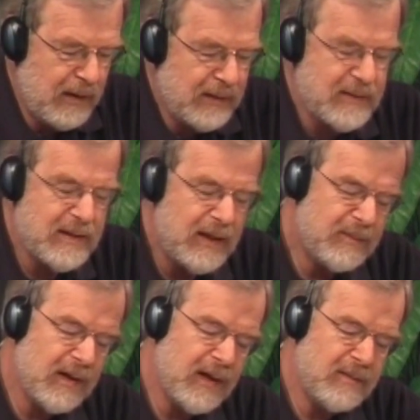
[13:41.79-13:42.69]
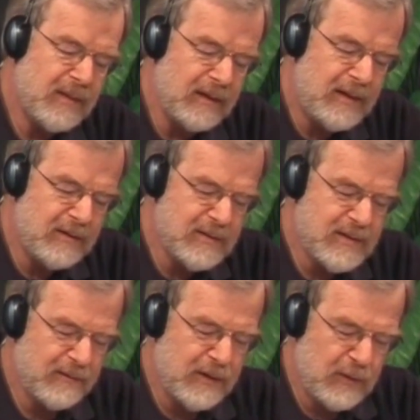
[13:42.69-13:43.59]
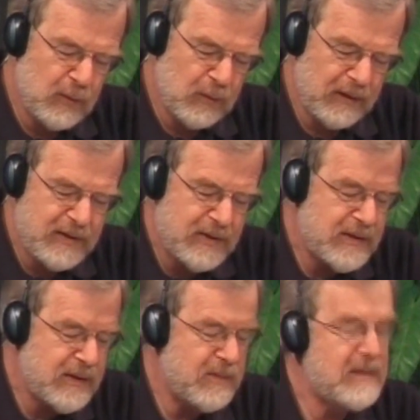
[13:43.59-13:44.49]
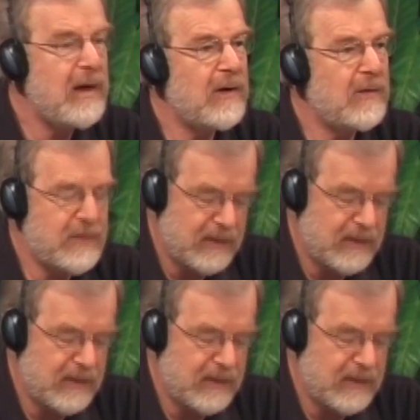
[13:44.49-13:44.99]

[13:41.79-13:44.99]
At the same time, the leaders of the new religions themselves,